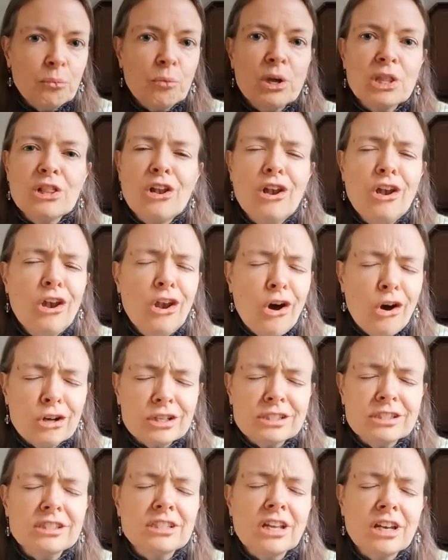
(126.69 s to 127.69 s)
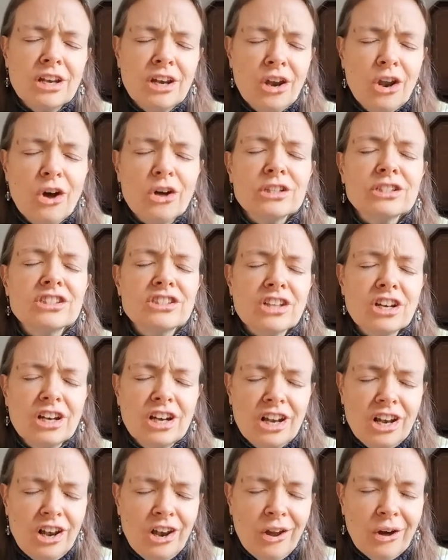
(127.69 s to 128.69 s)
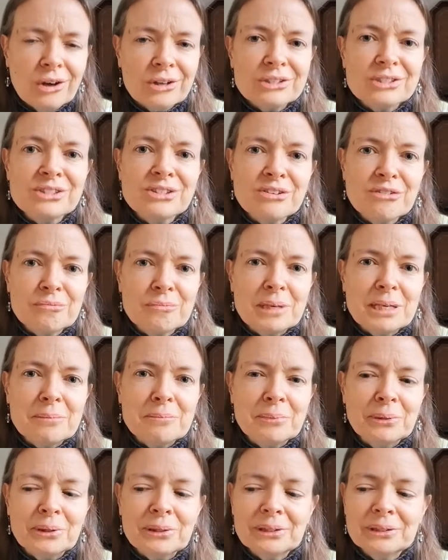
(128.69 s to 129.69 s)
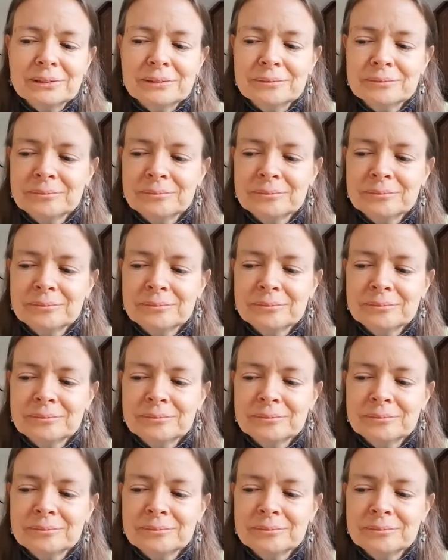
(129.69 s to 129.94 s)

with lots and lots and lots of people.